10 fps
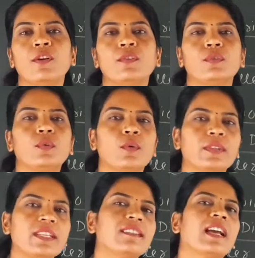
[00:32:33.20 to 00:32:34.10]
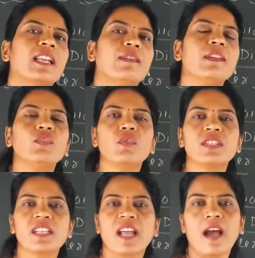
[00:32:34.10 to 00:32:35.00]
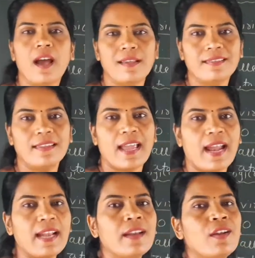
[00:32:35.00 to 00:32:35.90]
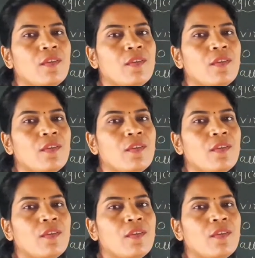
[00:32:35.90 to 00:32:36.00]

So there is always question asked that